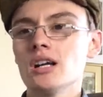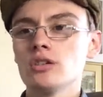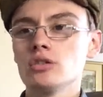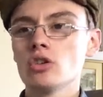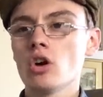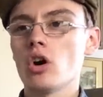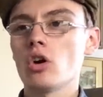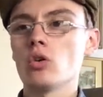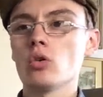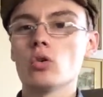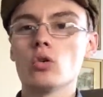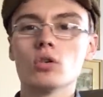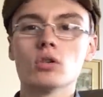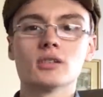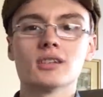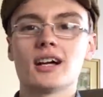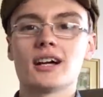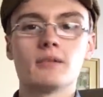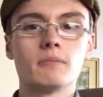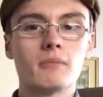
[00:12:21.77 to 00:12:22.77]
not
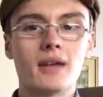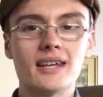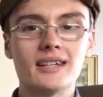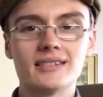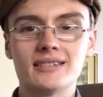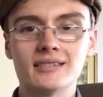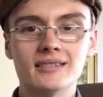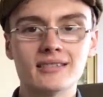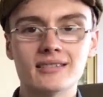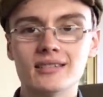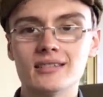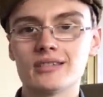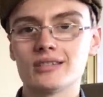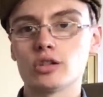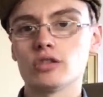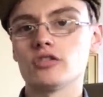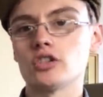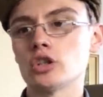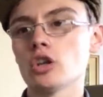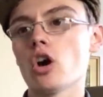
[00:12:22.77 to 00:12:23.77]
all like masons and
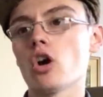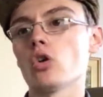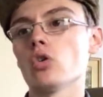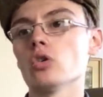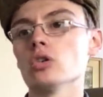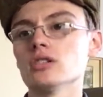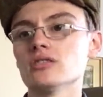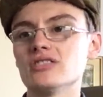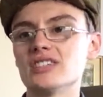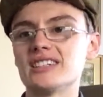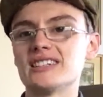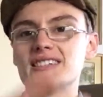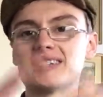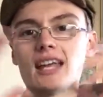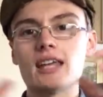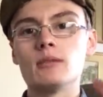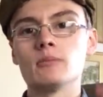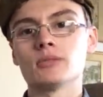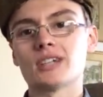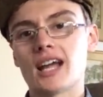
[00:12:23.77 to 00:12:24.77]
stuff are not all of the
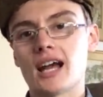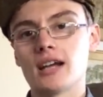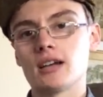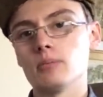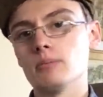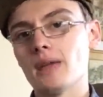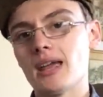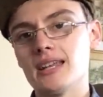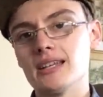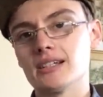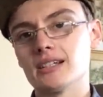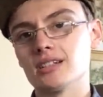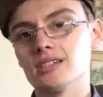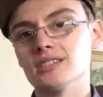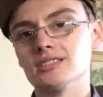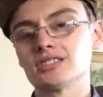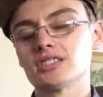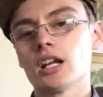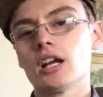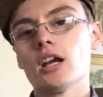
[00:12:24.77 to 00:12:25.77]
same kind of
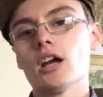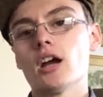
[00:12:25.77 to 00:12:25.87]
makers